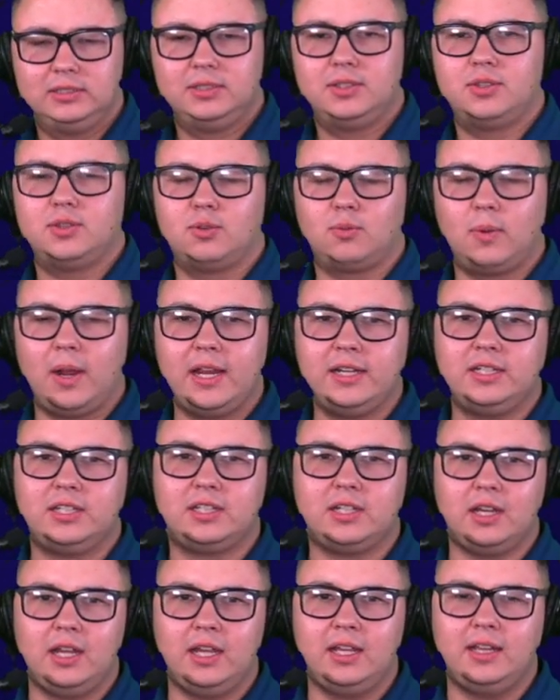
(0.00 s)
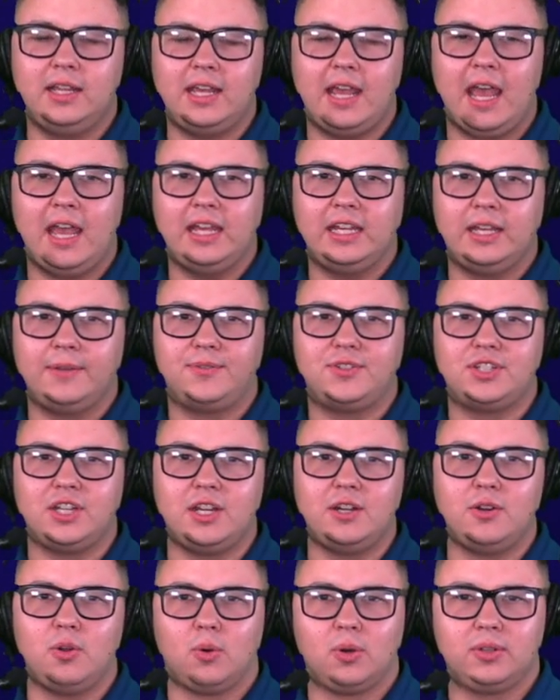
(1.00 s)
The race in the
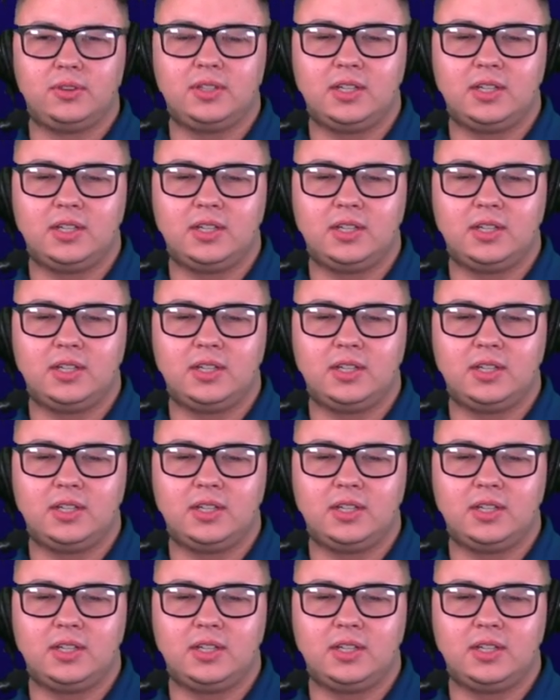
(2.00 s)
AFC North